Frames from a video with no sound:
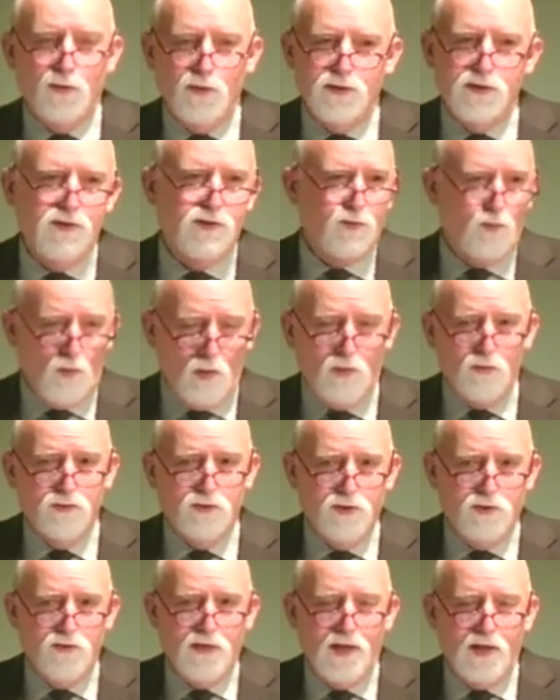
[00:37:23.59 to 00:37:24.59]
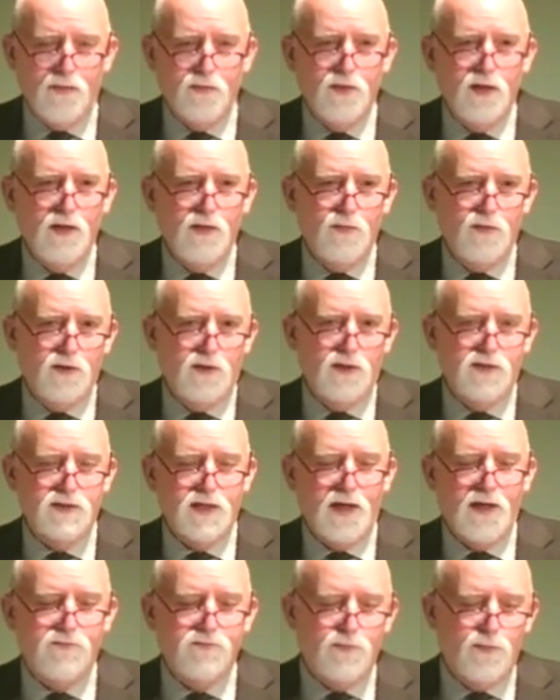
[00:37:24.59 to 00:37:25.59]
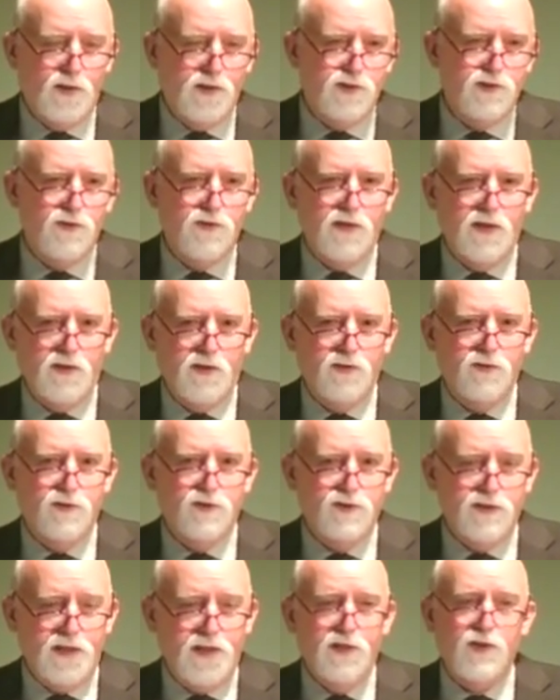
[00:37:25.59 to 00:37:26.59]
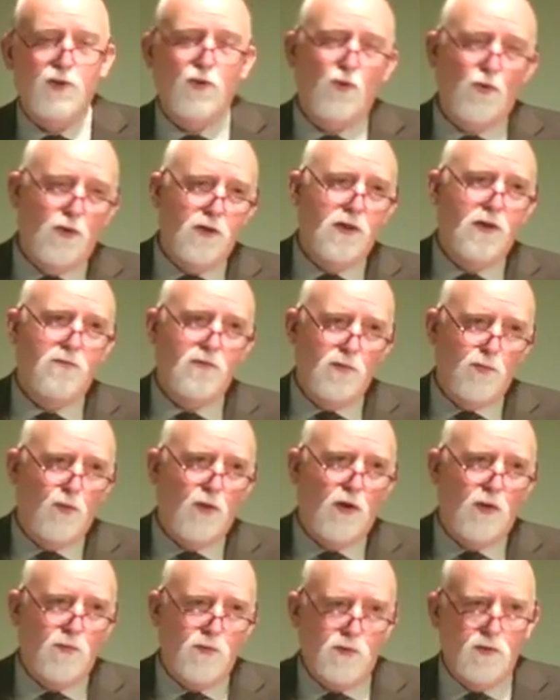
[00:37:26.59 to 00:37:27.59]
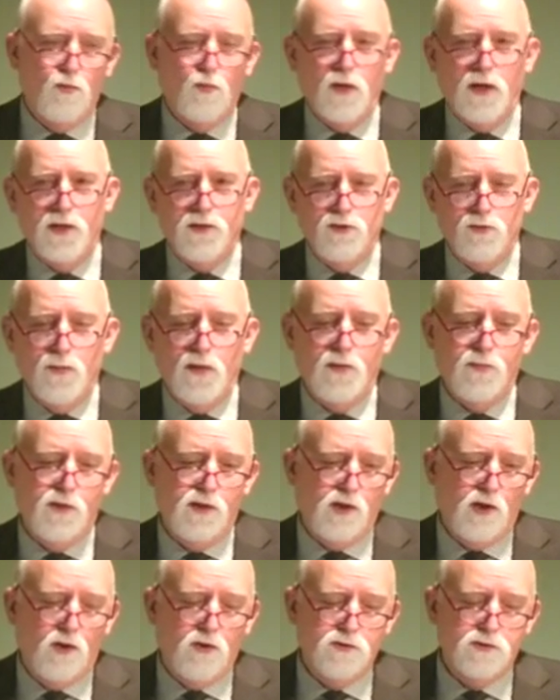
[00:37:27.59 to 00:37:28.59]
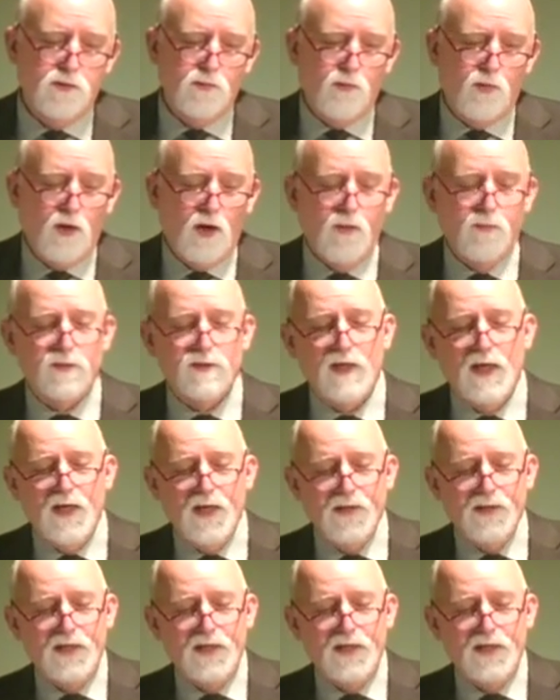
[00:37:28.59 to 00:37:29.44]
We just won't do that because I have to make sure they understand you are giving property away and you may be causing problems.